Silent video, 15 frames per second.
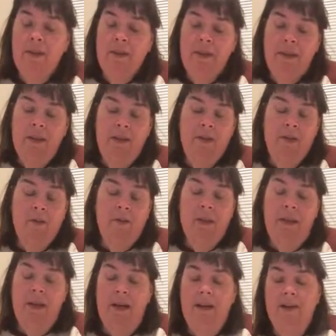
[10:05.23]
there's been
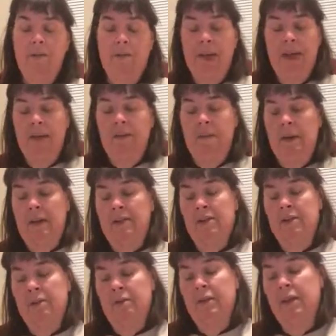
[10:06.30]
a lot of debate about
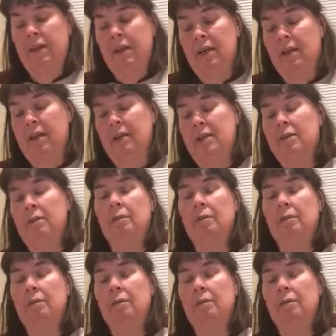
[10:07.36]
this over the years,